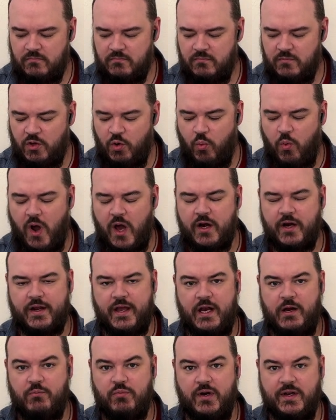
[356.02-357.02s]
The water
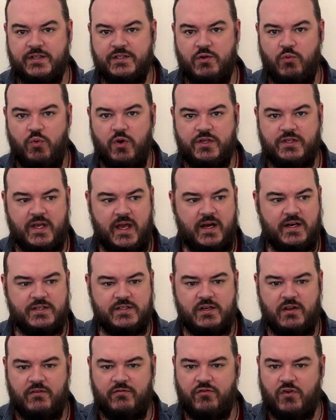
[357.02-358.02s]
kind of brings the wood tannins
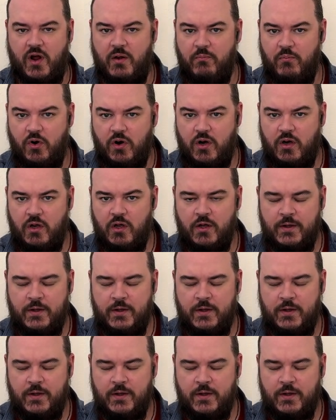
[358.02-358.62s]
to the front more.